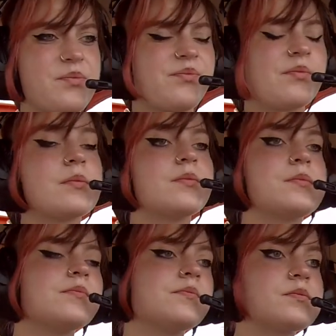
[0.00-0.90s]

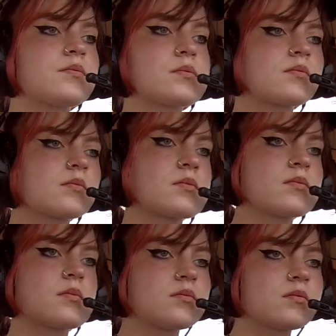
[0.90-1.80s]

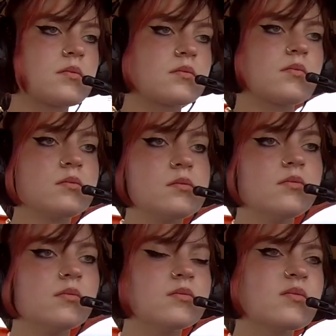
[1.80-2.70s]

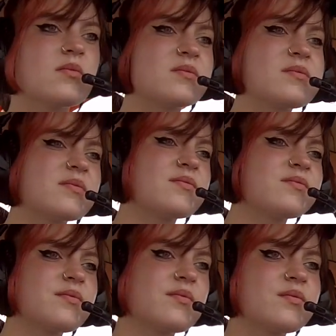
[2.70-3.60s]

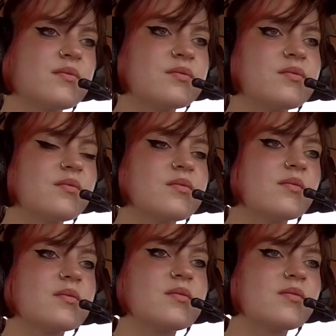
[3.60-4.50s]

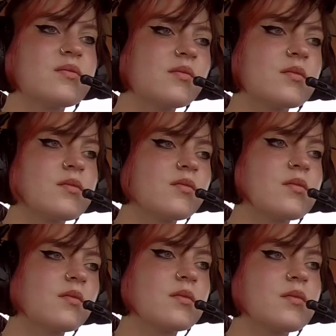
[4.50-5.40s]

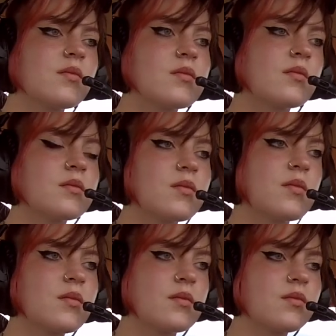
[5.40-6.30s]

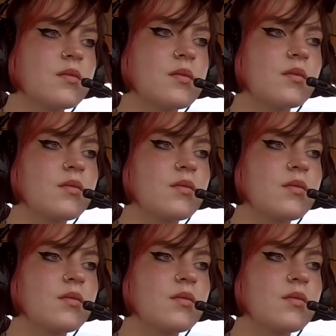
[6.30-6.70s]
No words are spoken by the person on screen.